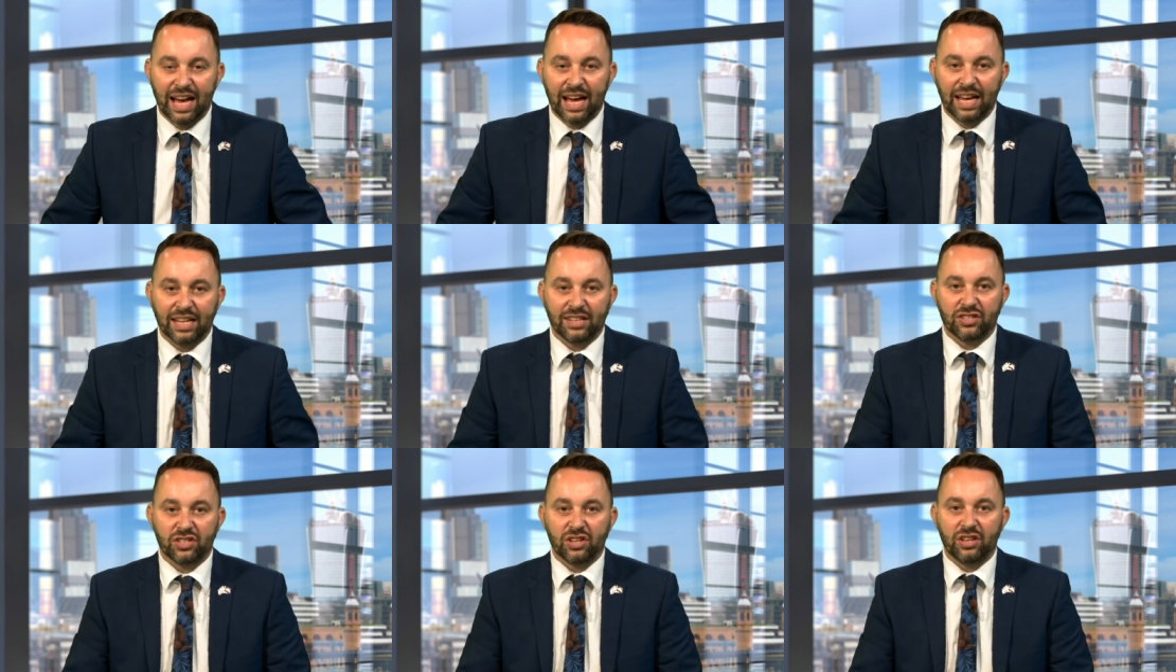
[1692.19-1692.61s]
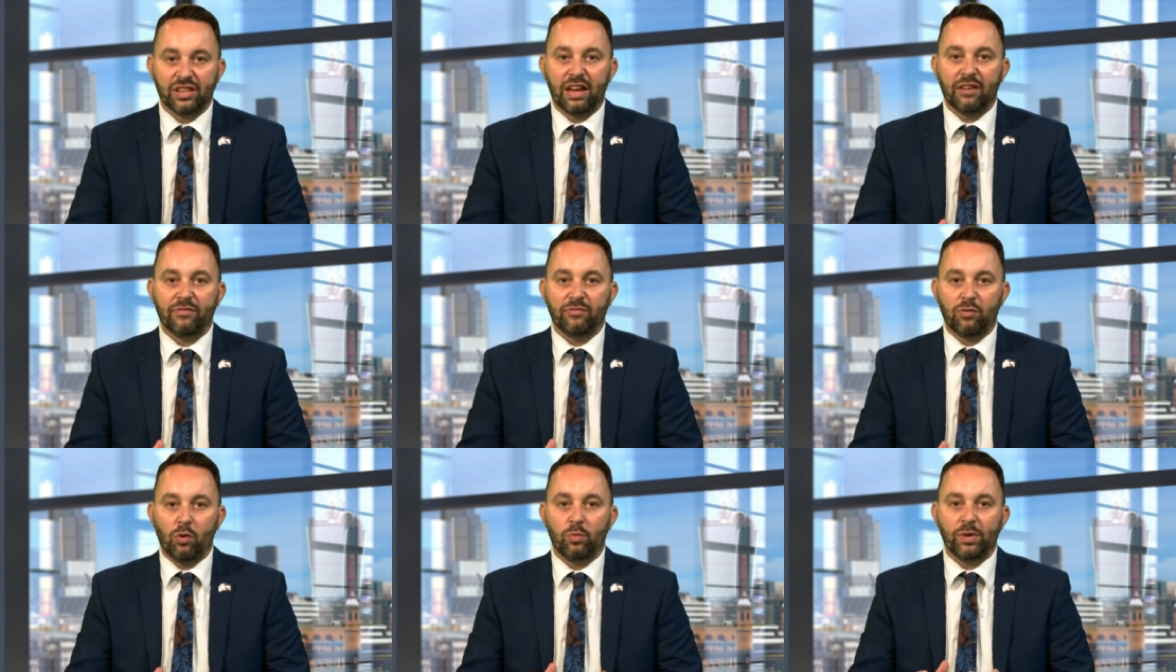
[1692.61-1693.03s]
And so
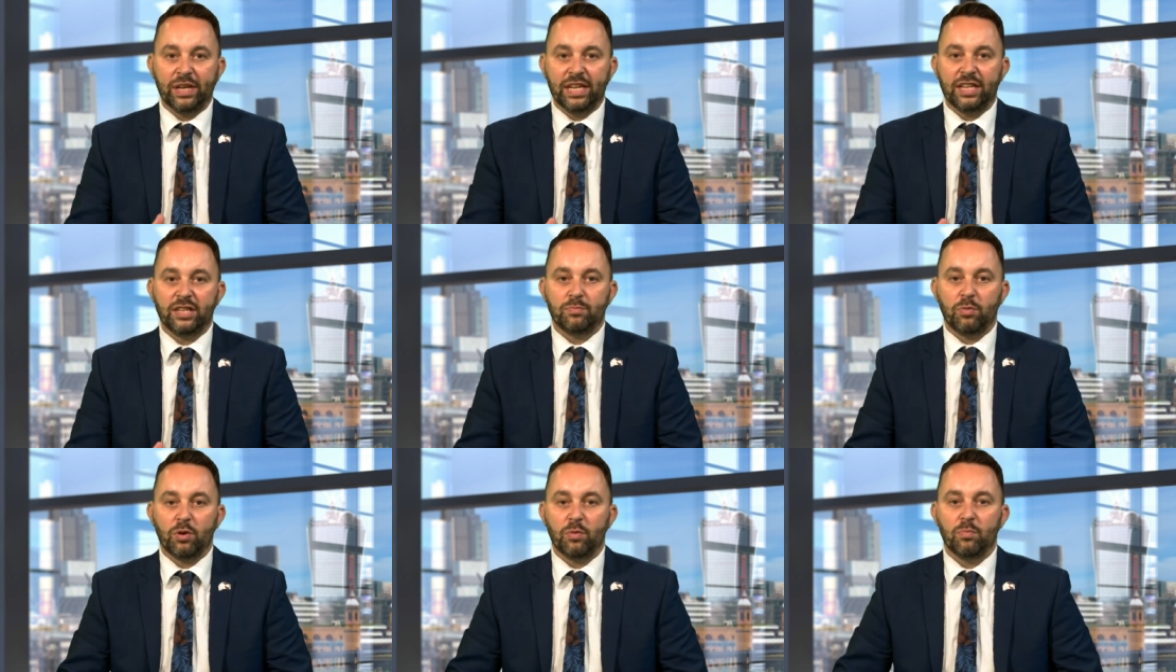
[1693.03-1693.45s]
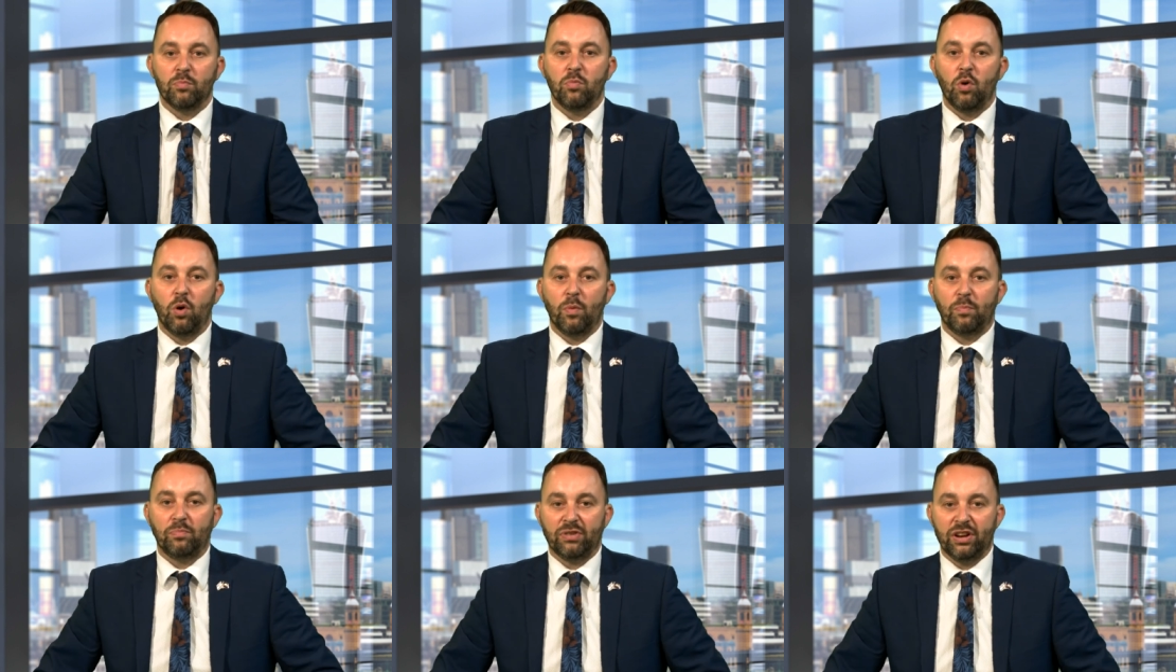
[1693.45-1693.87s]
therefore we need to put
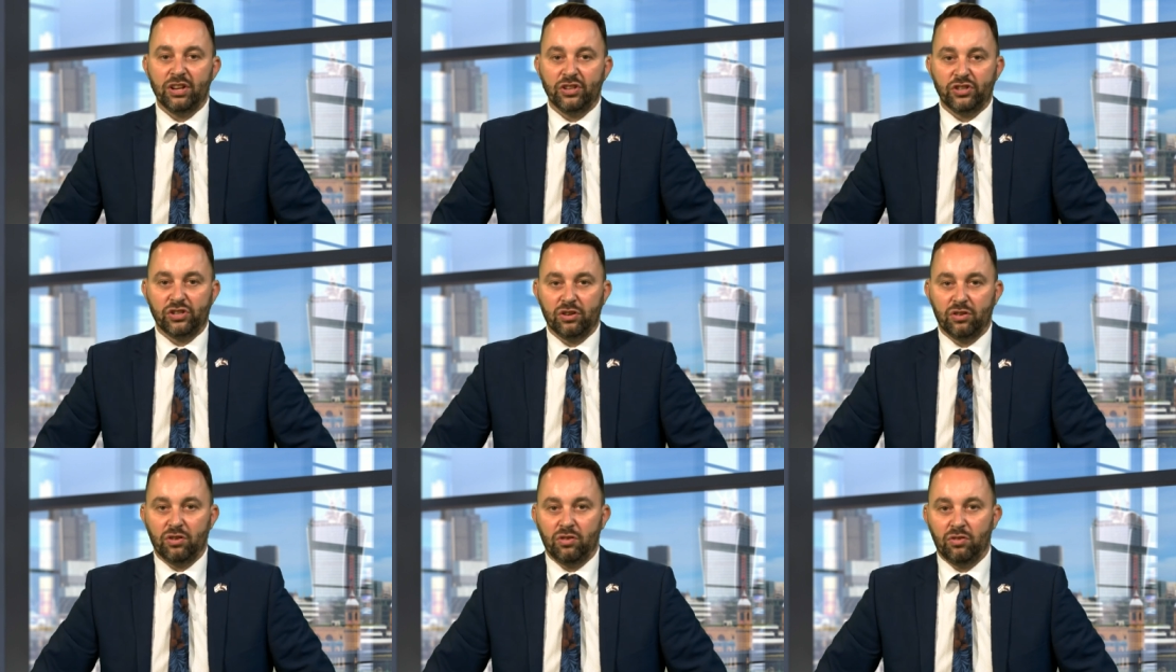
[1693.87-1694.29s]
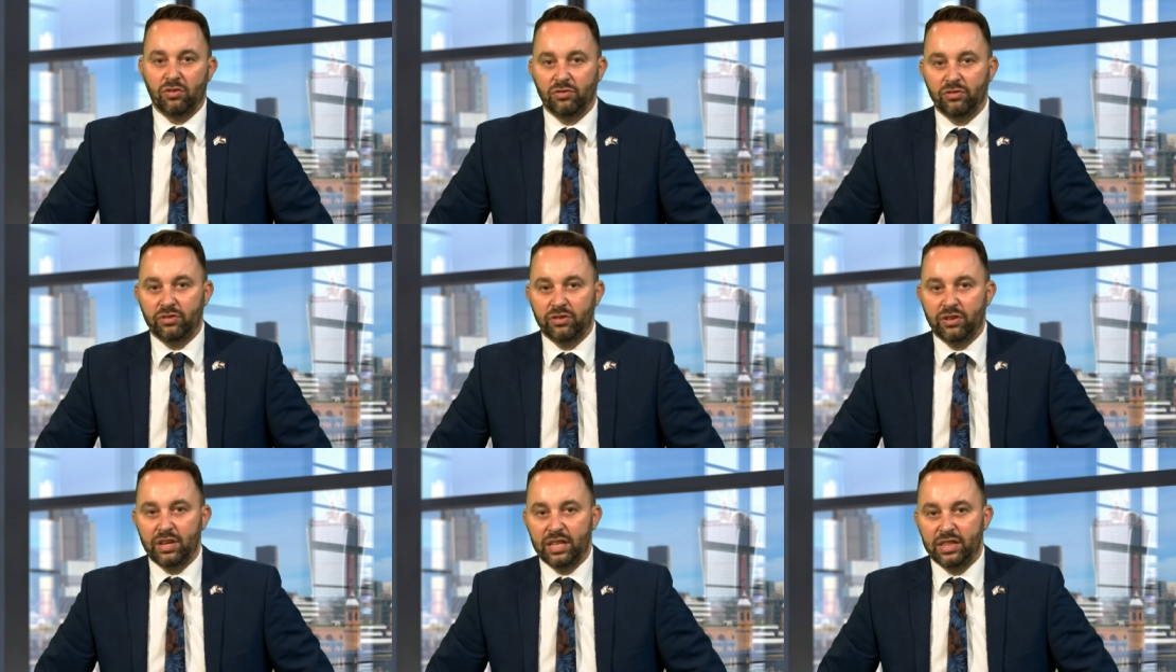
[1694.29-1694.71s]
more pressure
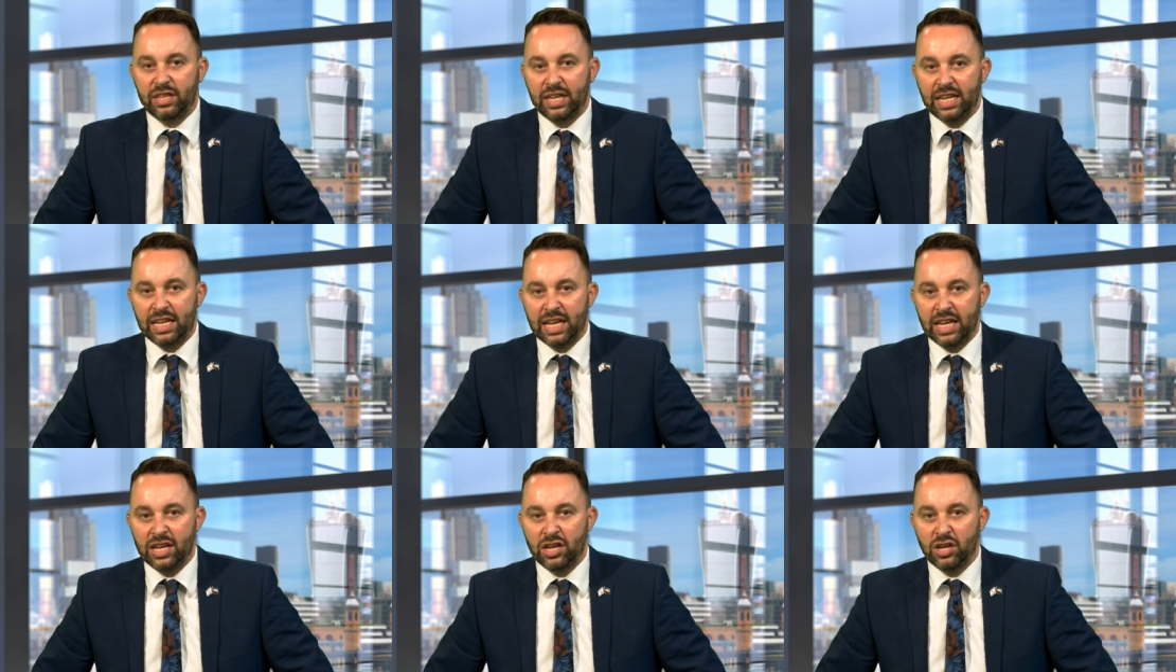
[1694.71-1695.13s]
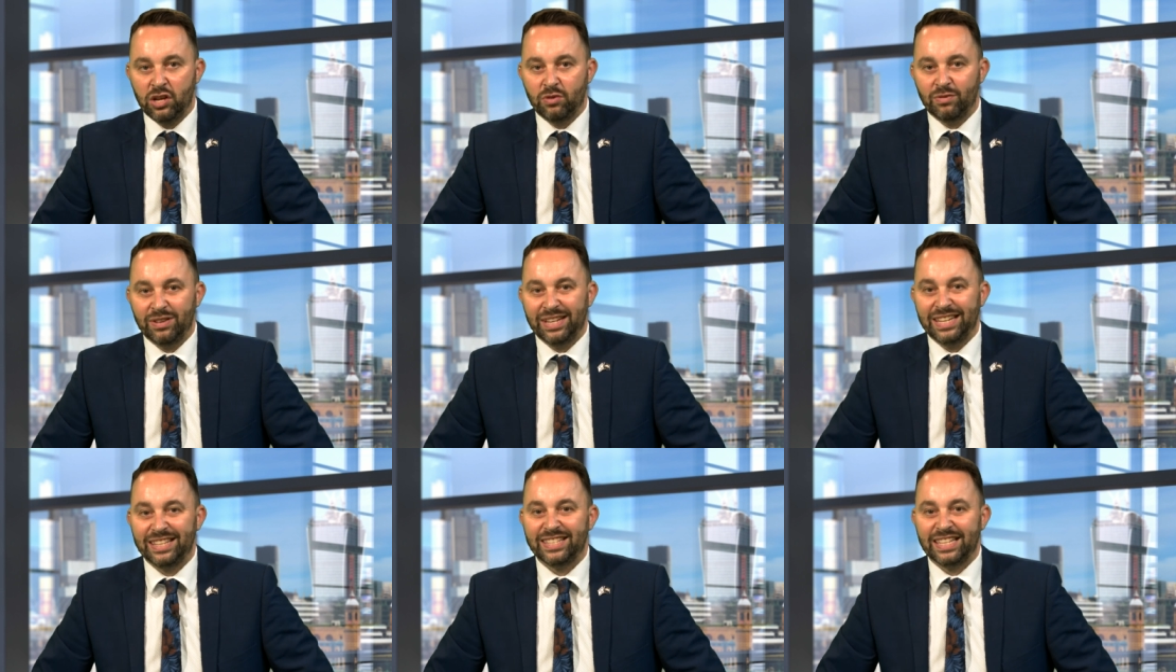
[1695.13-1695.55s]
on the EU
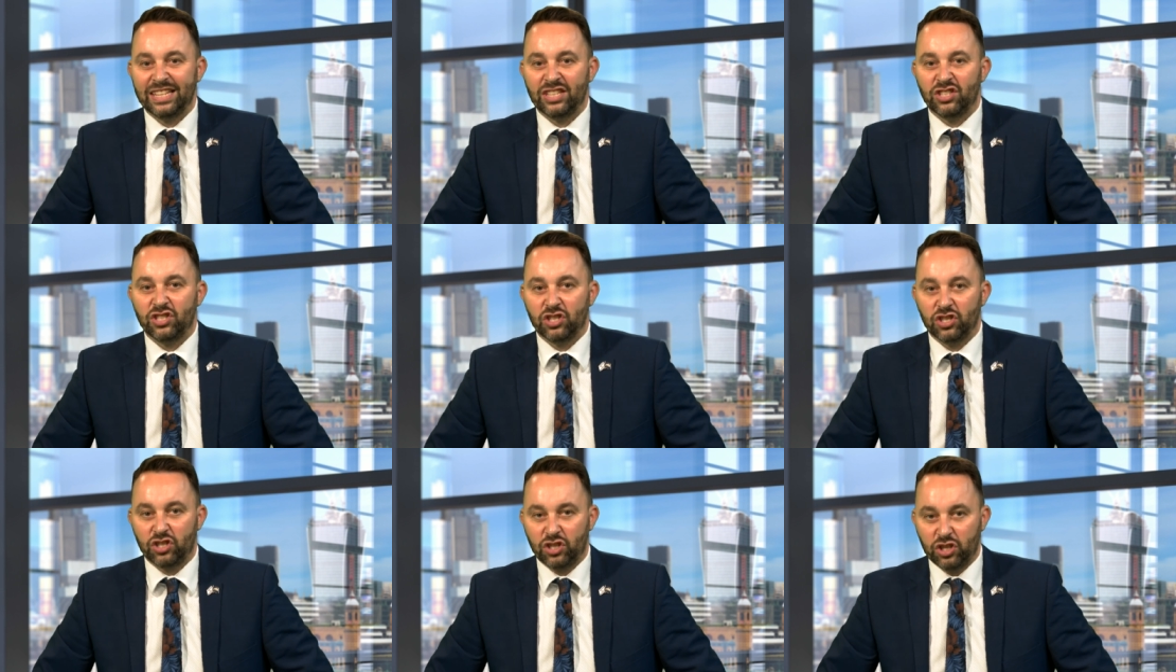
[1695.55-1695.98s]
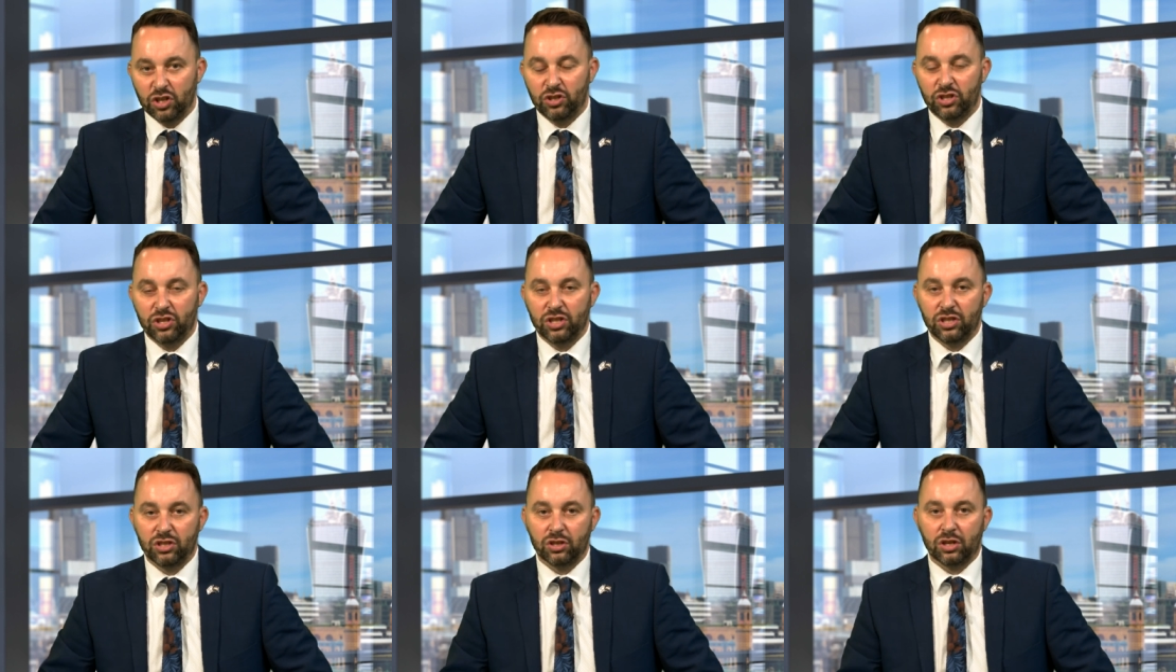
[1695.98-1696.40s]
and its
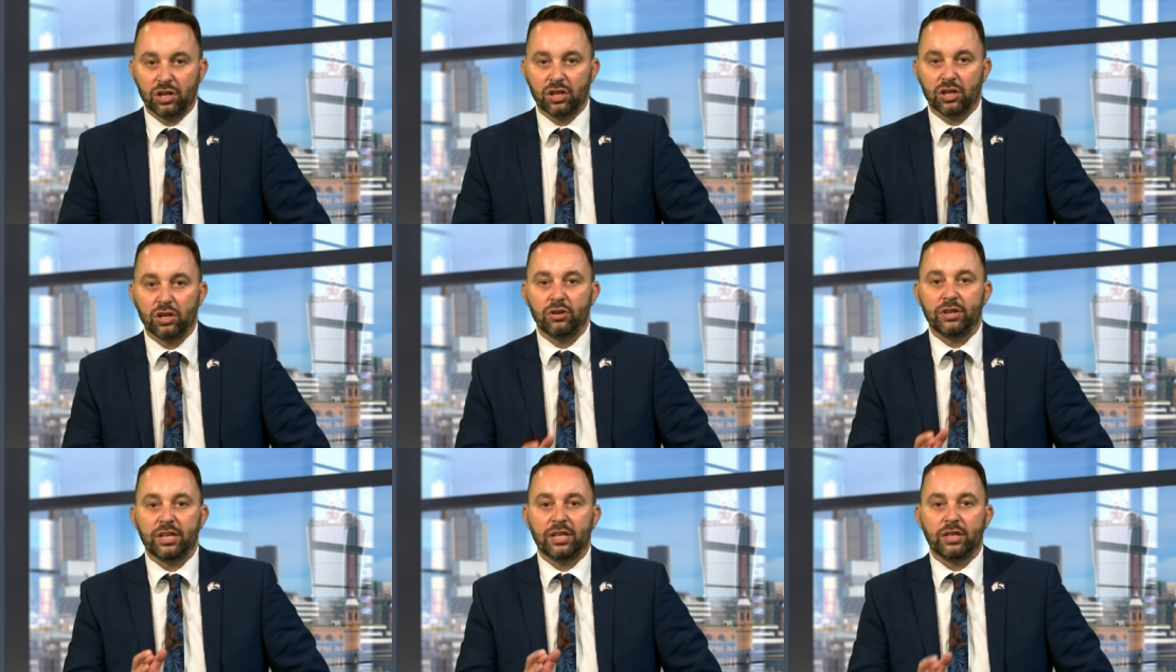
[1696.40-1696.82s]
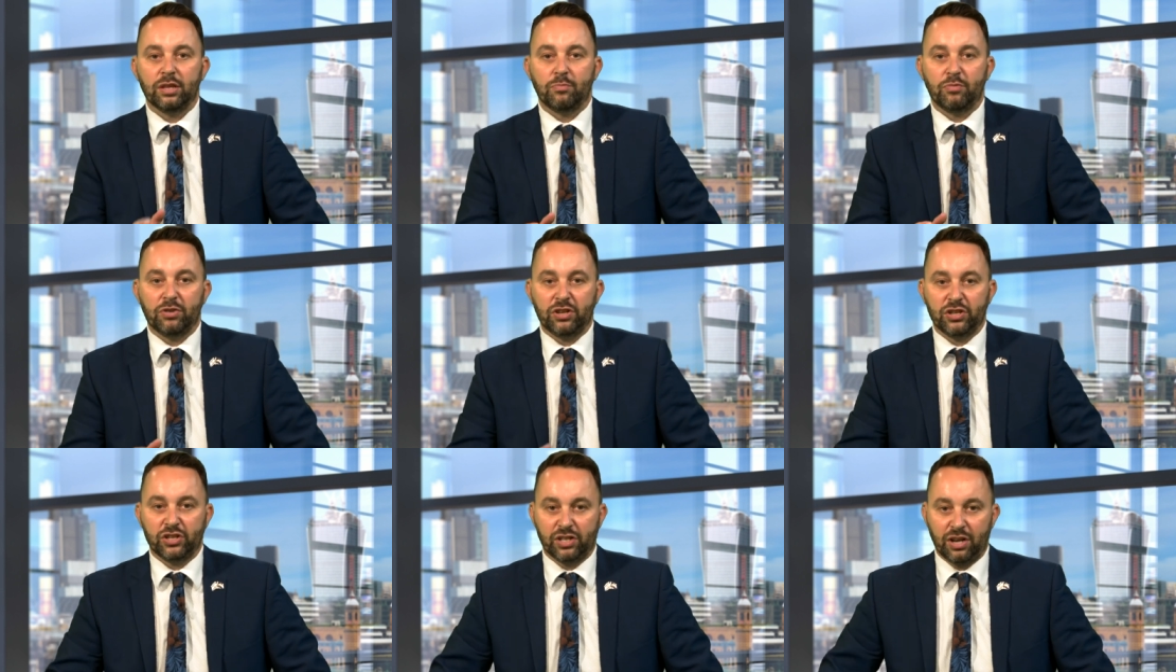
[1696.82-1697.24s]
institutions, including the
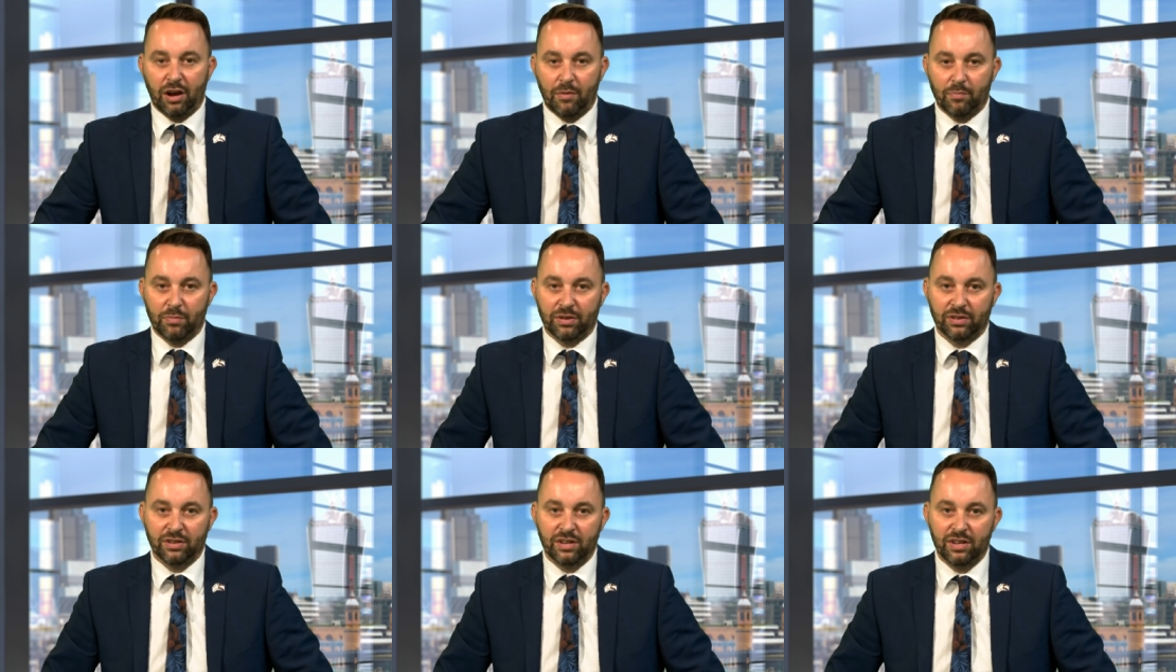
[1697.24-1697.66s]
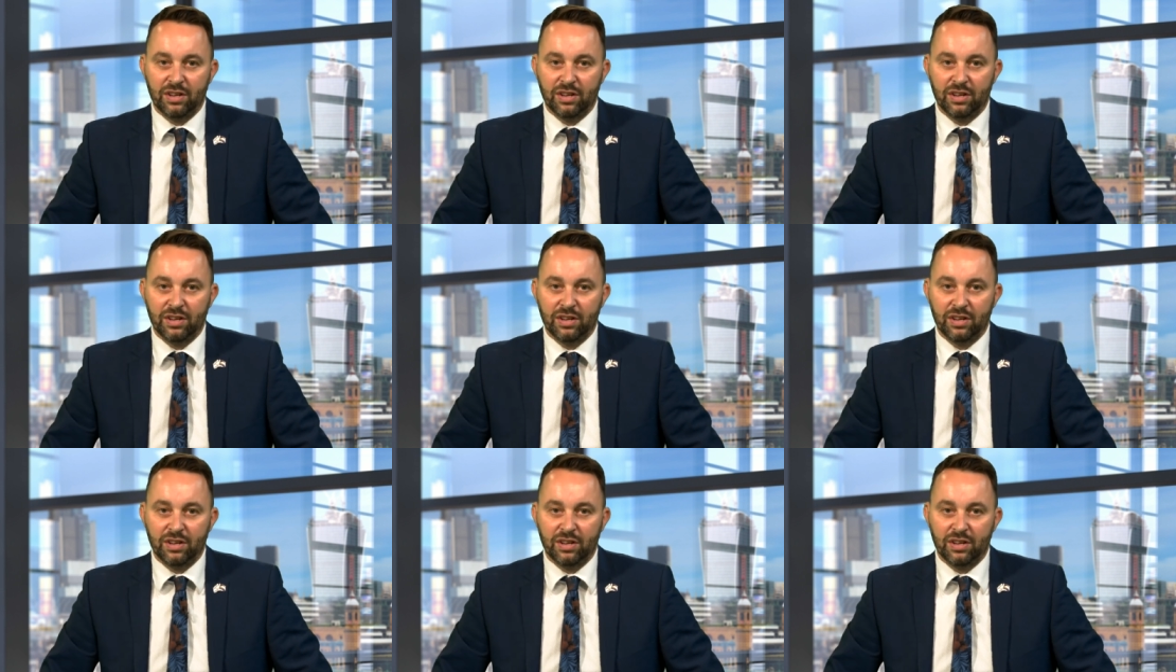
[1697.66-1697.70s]
British government,